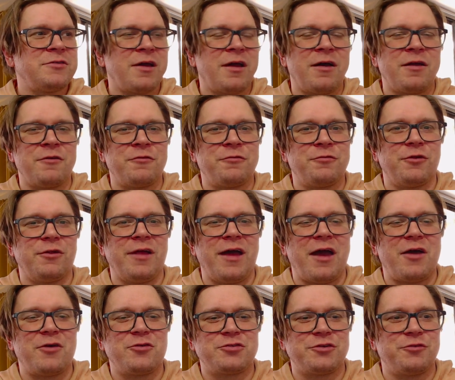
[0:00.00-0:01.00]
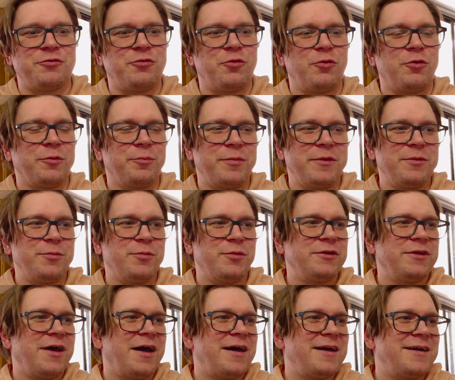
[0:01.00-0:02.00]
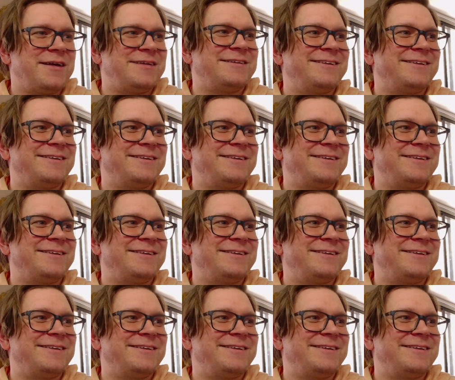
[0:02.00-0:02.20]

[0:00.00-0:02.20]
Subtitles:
I got a full house and 4 people died.